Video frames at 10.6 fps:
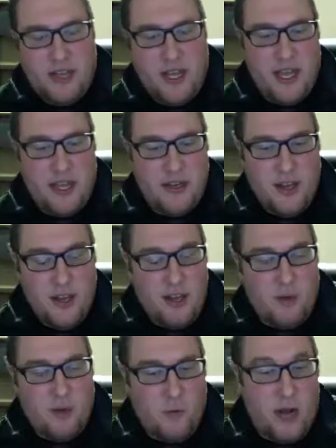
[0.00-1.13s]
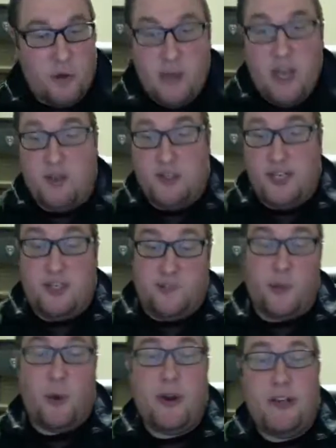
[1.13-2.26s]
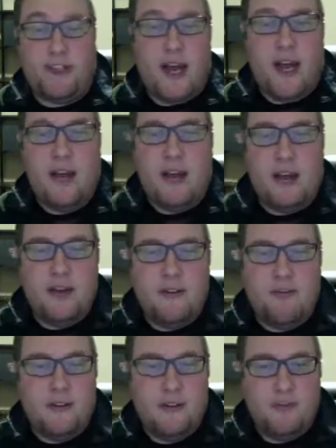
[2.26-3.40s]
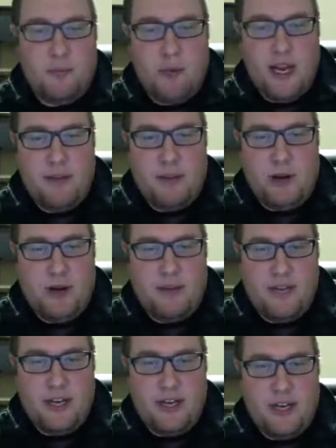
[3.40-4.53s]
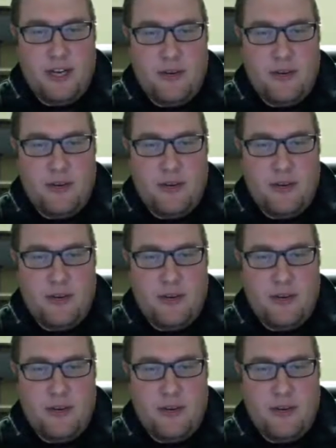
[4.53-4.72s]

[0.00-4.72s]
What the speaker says: And while we understand the sporting side of the brand part of it,